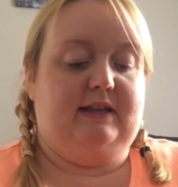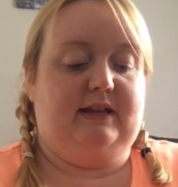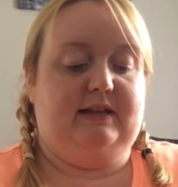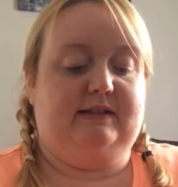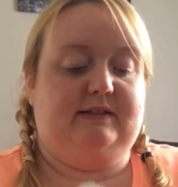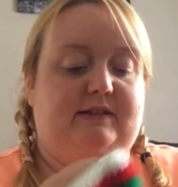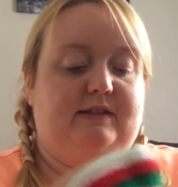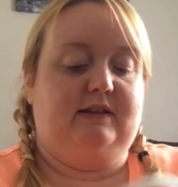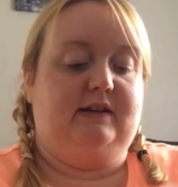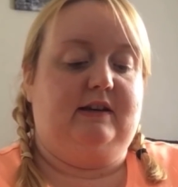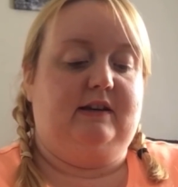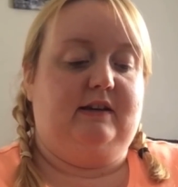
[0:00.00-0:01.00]
There's
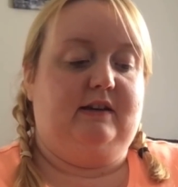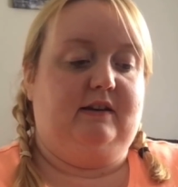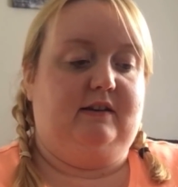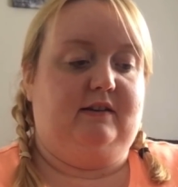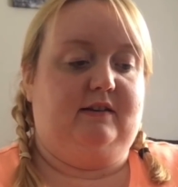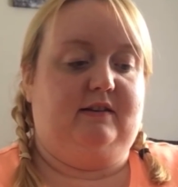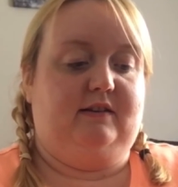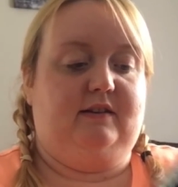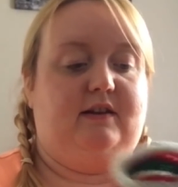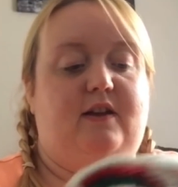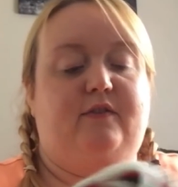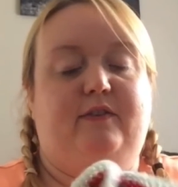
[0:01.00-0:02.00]

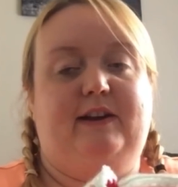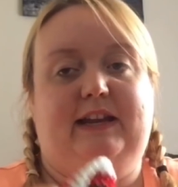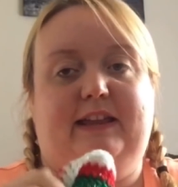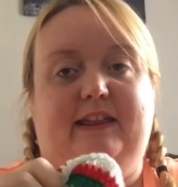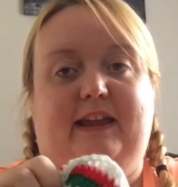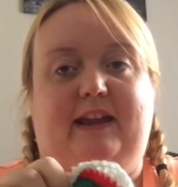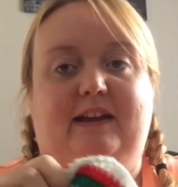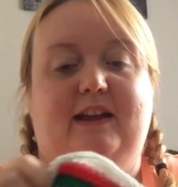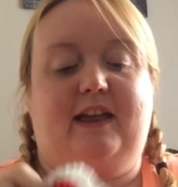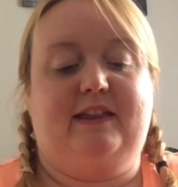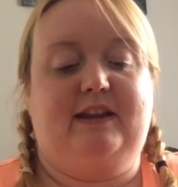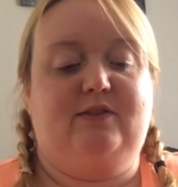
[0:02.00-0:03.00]
a frilly thing.
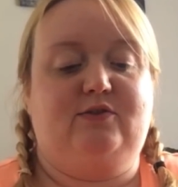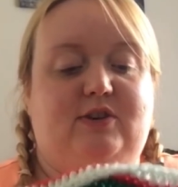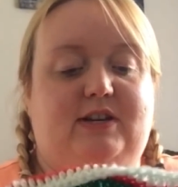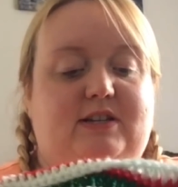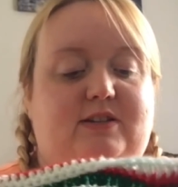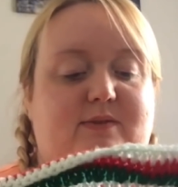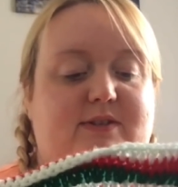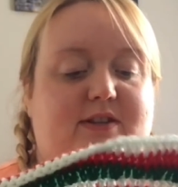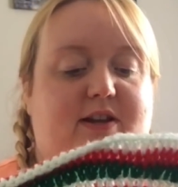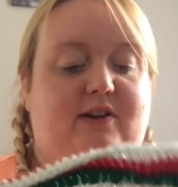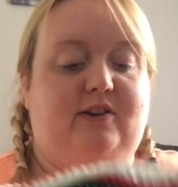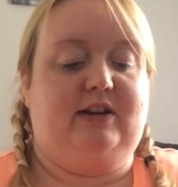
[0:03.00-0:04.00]
I think I was trying to do a
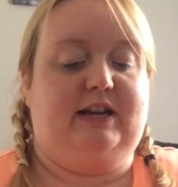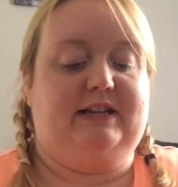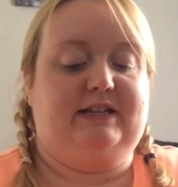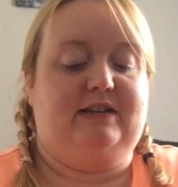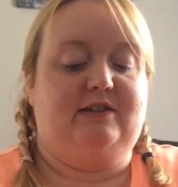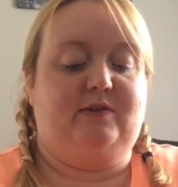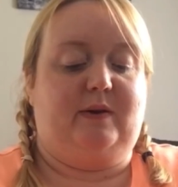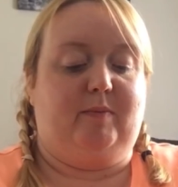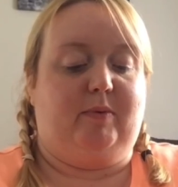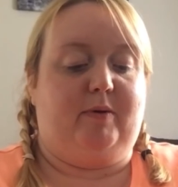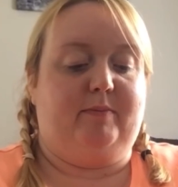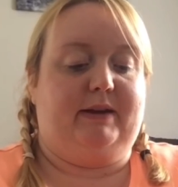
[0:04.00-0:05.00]
circle and I didn't do
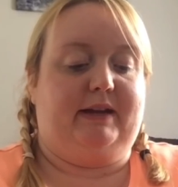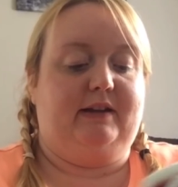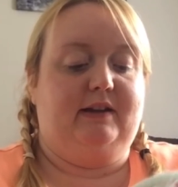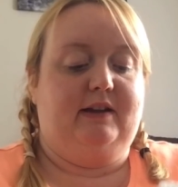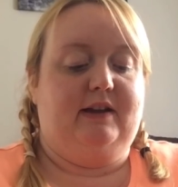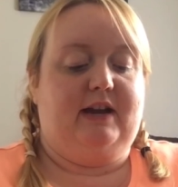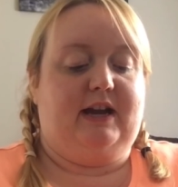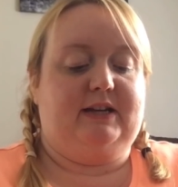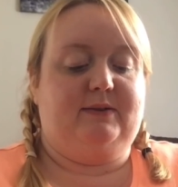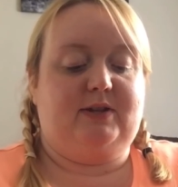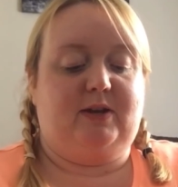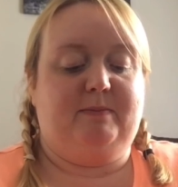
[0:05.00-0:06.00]
it properly,
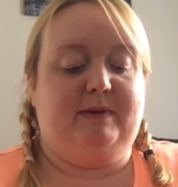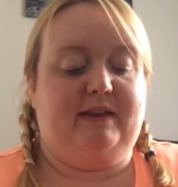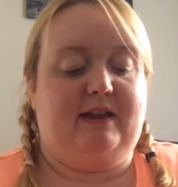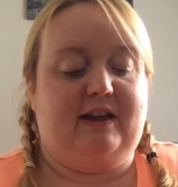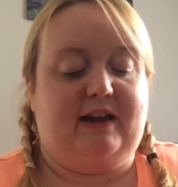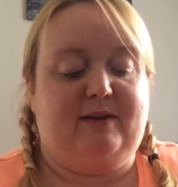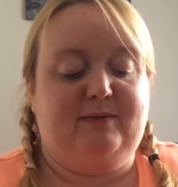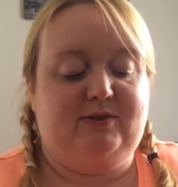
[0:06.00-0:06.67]
and I was hoping that